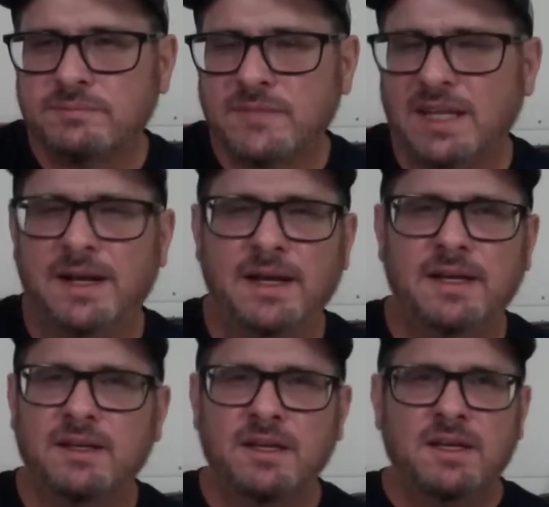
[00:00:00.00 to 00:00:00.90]
and
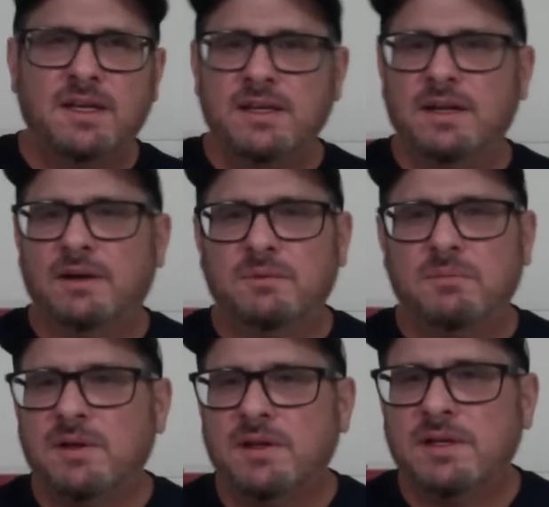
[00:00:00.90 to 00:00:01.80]
hey, you know
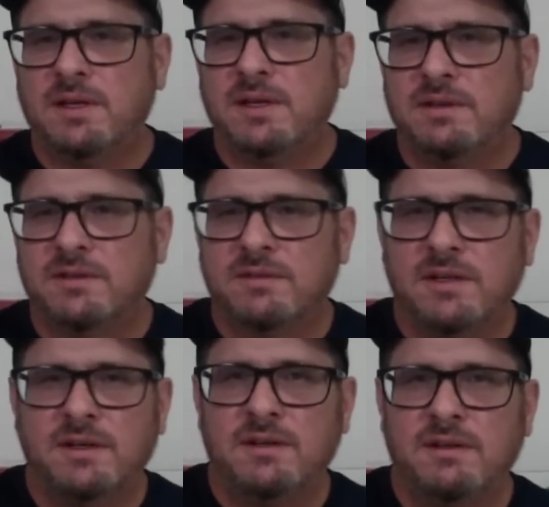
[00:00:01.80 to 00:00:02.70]
it's
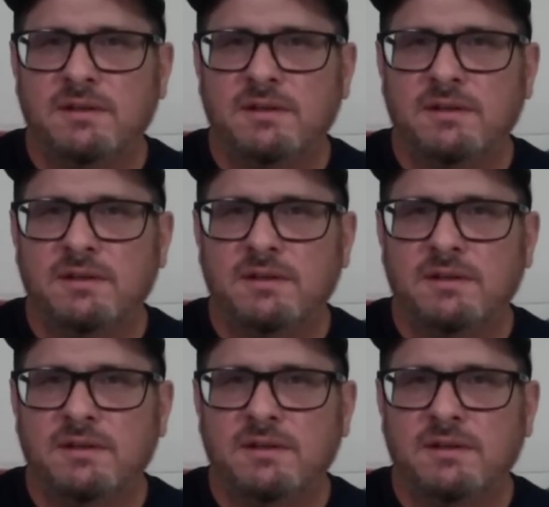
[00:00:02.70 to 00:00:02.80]
you